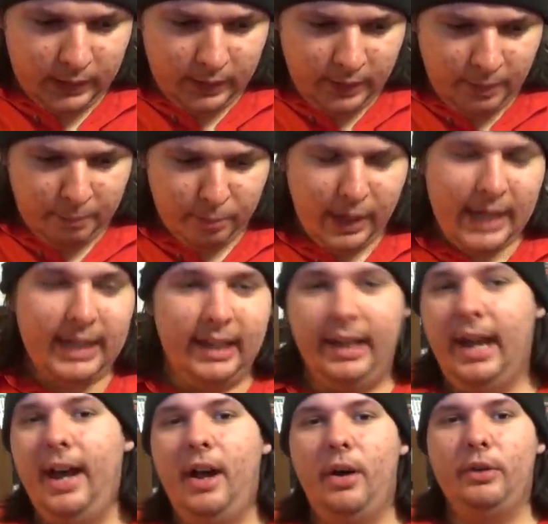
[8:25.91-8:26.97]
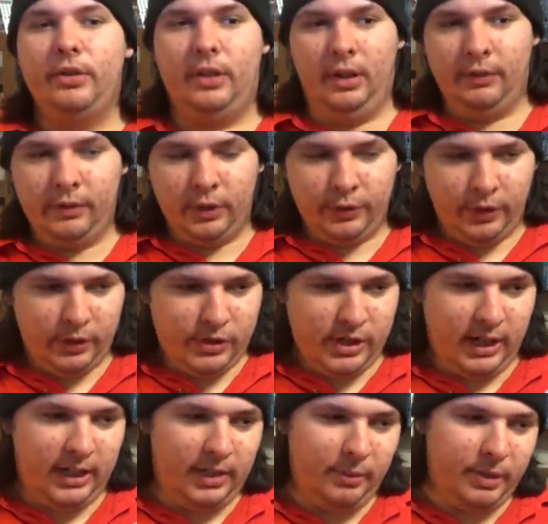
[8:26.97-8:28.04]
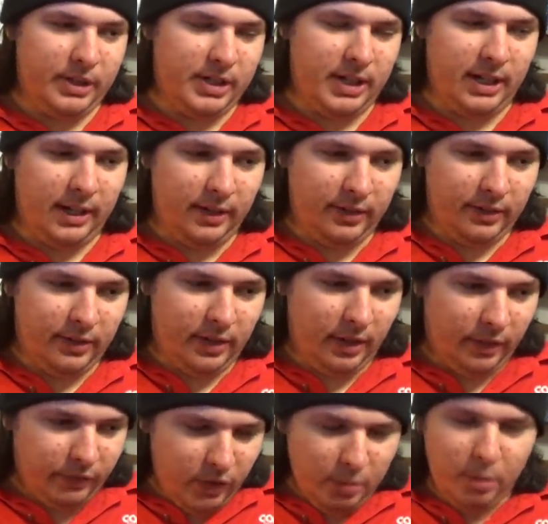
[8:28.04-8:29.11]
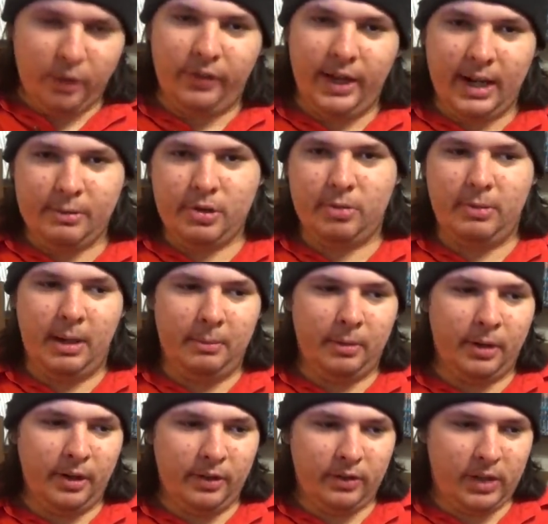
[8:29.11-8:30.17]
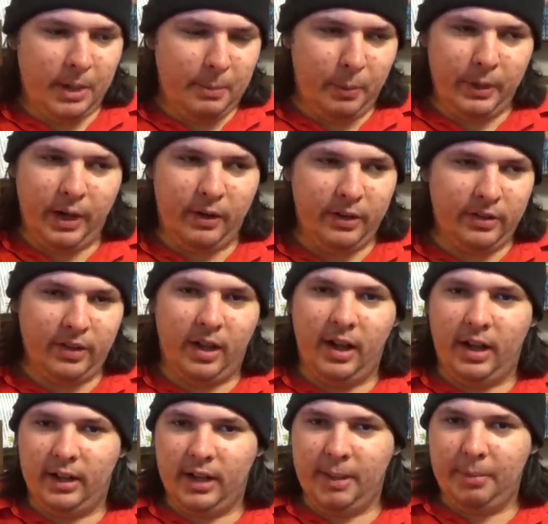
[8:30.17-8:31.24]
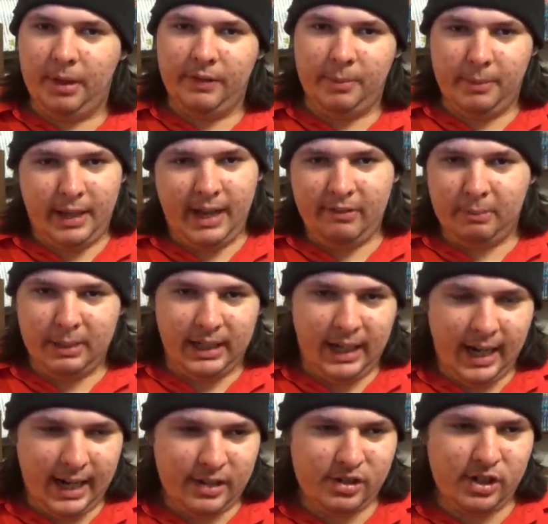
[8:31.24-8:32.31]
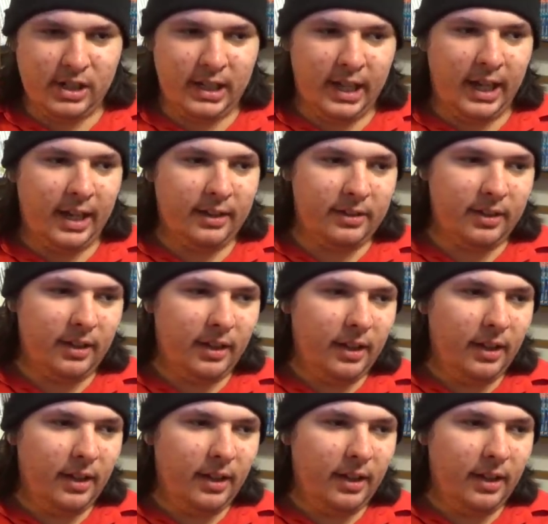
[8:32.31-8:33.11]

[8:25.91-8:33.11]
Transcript: breaking out of Uvogin, which is a few more Phantom Troop members. A couple we already saw. A couple of them that haven't been in action yet.